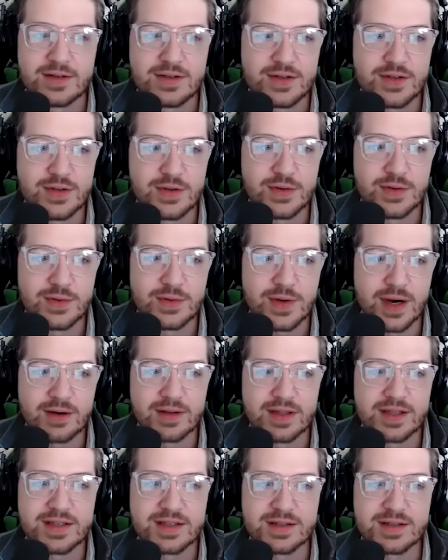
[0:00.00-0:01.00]
to
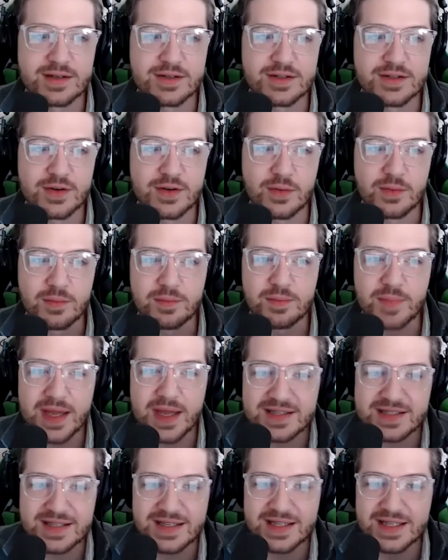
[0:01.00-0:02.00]
our listeners
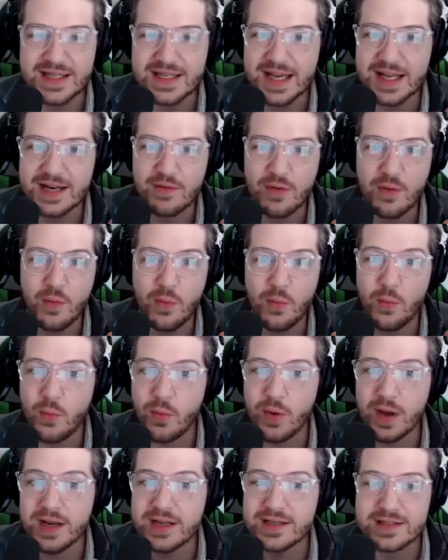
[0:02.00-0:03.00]
basically kind of
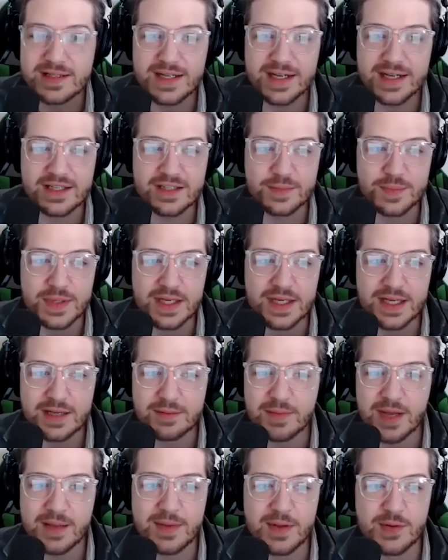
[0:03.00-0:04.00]
what is
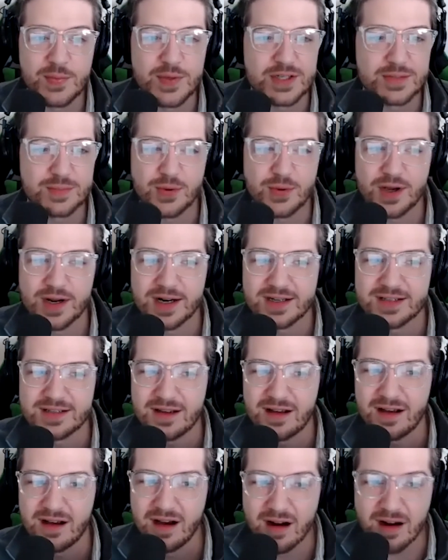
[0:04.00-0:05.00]
DXP, maybe which
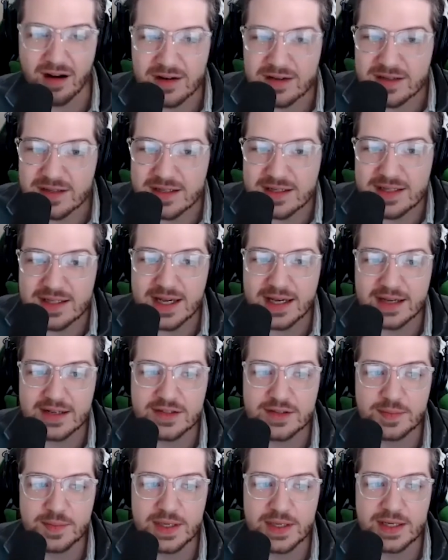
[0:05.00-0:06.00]
products aren't a
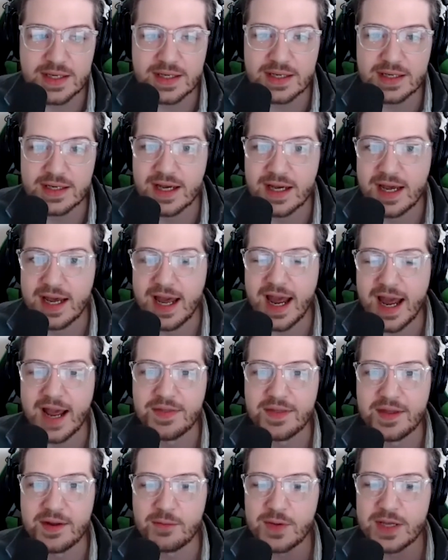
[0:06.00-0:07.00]
DXP,
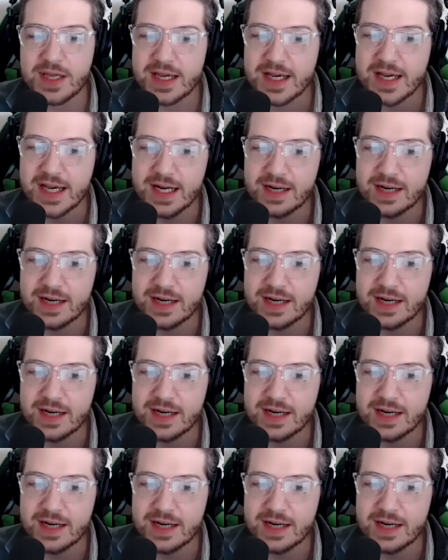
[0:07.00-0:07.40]
and then we can kind